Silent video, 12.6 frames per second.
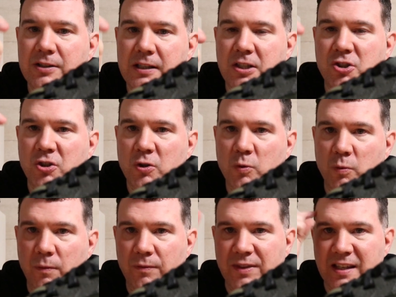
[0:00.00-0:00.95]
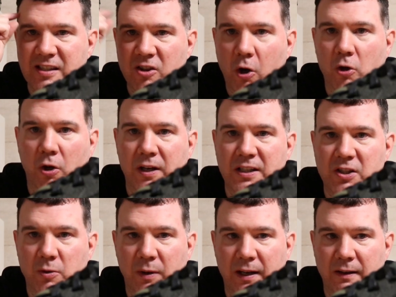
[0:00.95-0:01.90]
to the shoe, there's thought gone
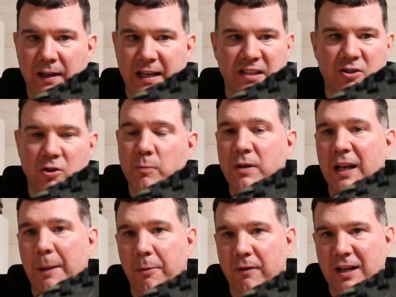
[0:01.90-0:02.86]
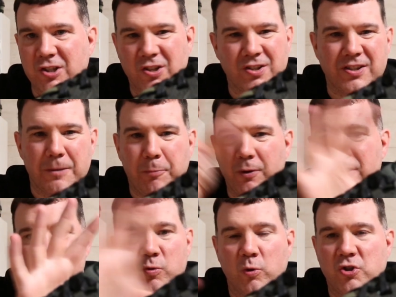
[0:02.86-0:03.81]
into it. It's some collaborations, they put the
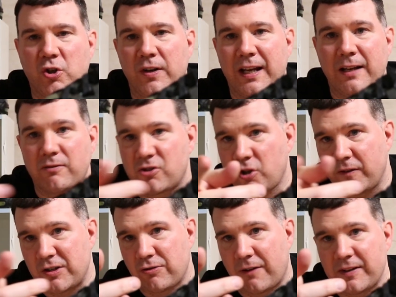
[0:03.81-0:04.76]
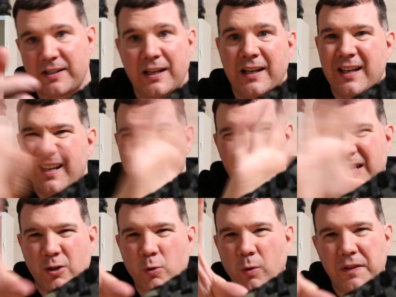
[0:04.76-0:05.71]
swoosh on it, sorry Travis, they
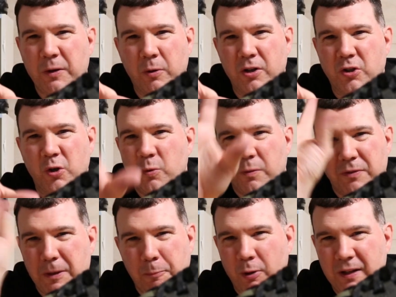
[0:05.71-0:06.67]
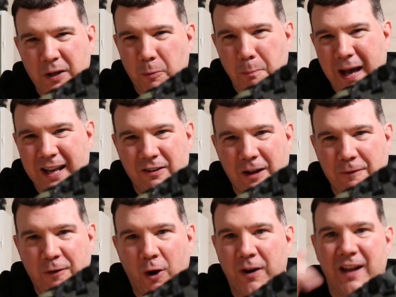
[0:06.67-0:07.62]
do what they want to do, they put little minor
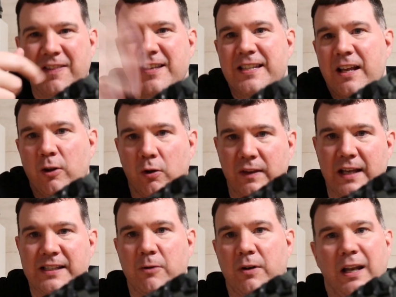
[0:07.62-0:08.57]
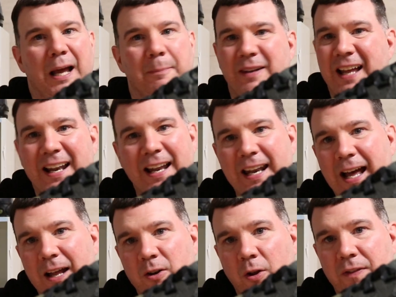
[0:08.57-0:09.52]
effort on it and they say, look, there's our collab. Nah,
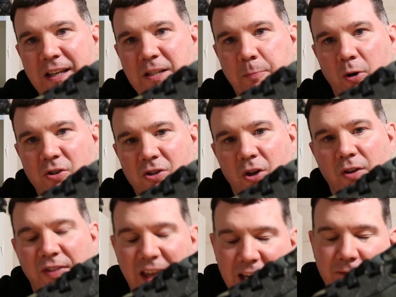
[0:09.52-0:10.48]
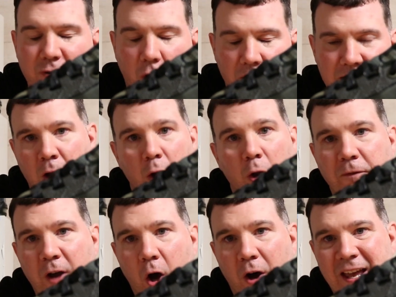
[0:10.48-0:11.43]
not these boys though, they have gone in. Love
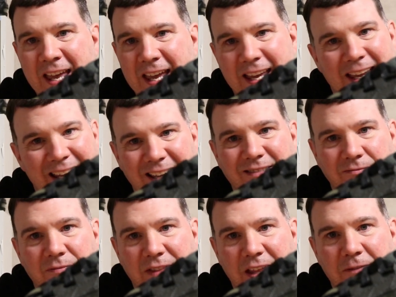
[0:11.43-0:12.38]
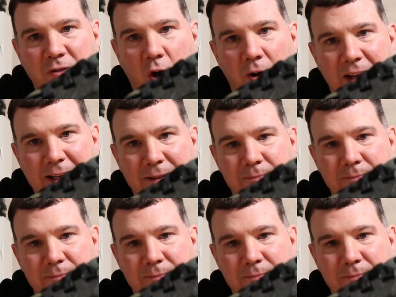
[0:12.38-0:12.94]
it or hate it, they've gone in.